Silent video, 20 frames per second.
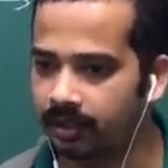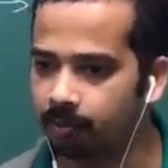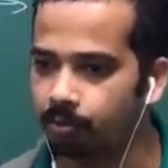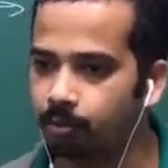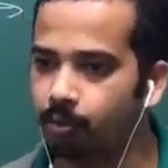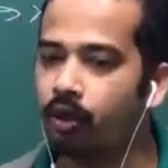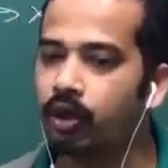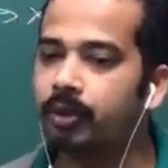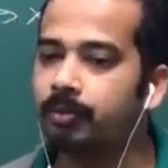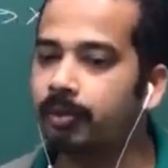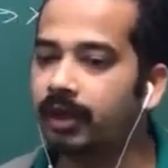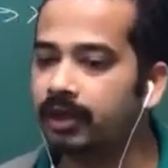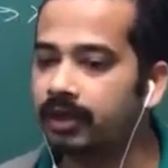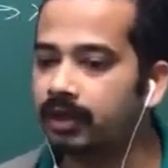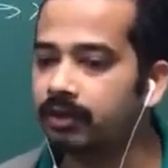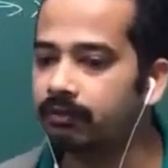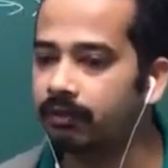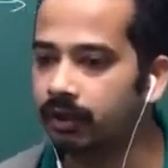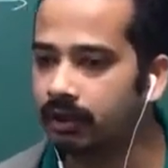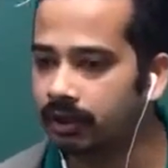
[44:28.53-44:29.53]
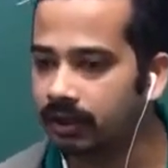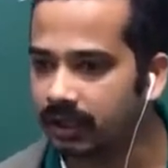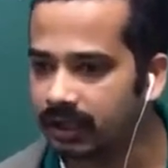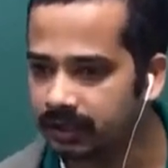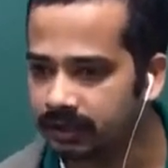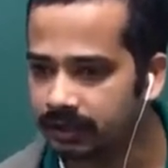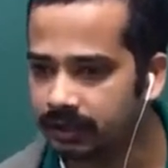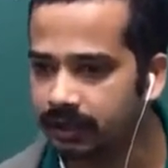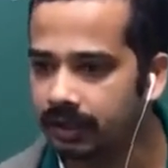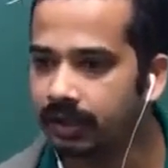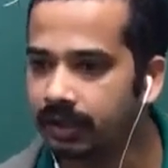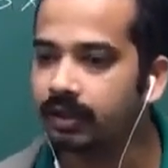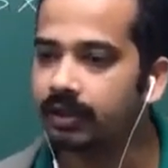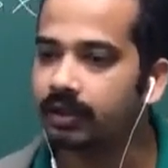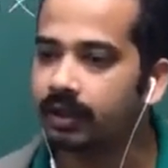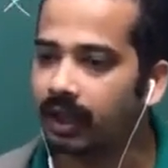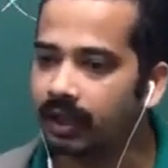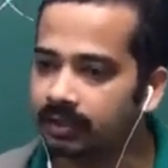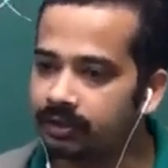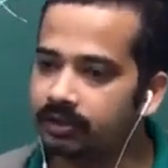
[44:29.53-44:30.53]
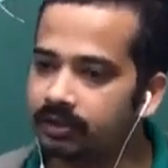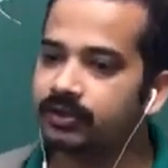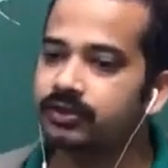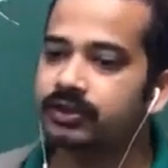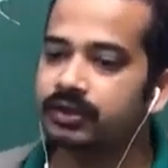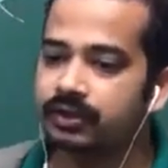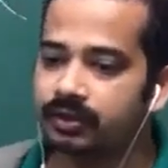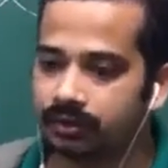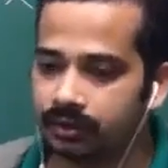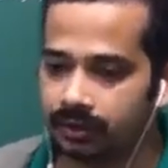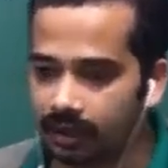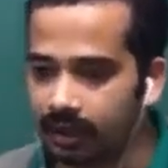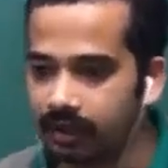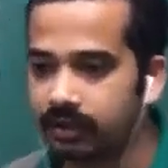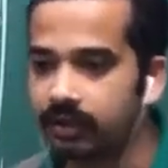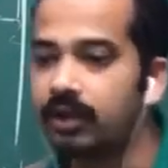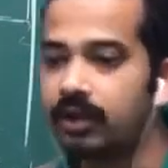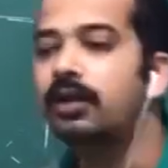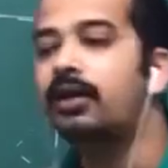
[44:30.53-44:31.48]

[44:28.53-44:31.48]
More better word is translation states,